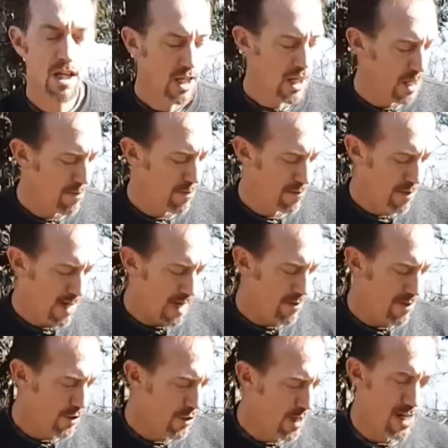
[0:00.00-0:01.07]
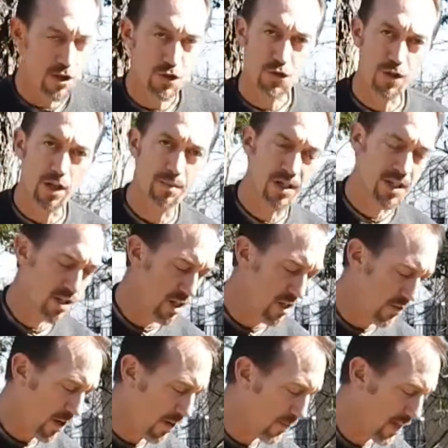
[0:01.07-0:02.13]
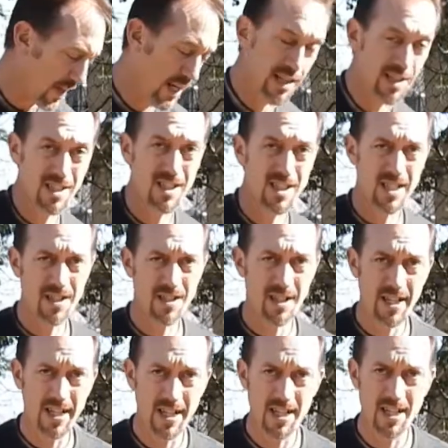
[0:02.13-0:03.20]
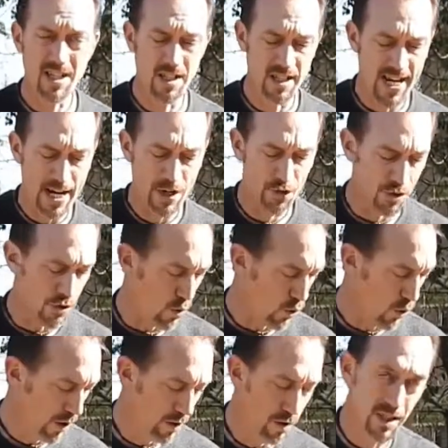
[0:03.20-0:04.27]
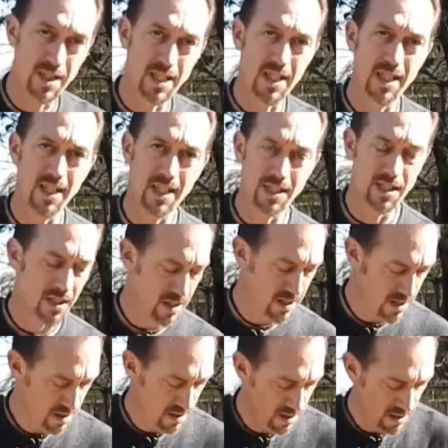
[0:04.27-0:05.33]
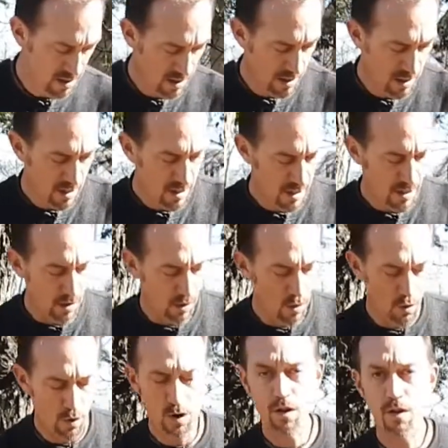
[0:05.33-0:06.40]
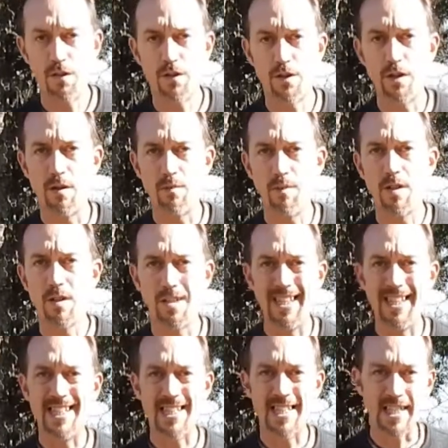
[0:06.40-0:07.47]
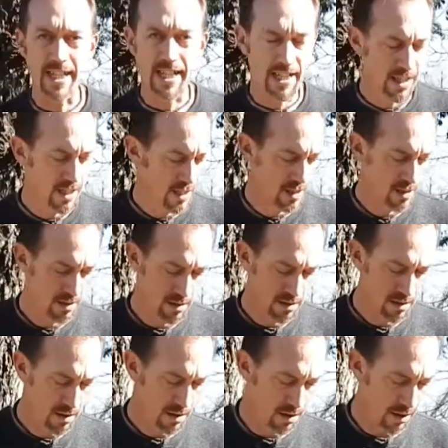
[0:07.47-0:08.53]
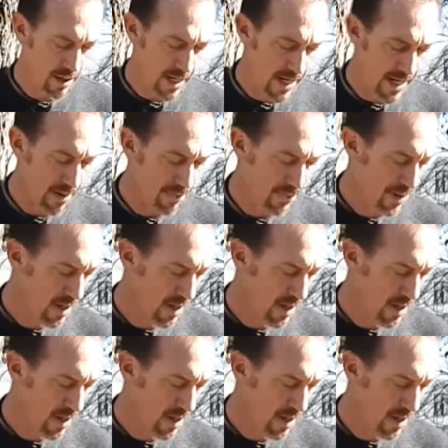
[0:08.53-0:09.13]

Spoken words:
keep you from having to try to scrub this stuff off your hands, because it is a natural oil. It's a oil from linseed. Okay,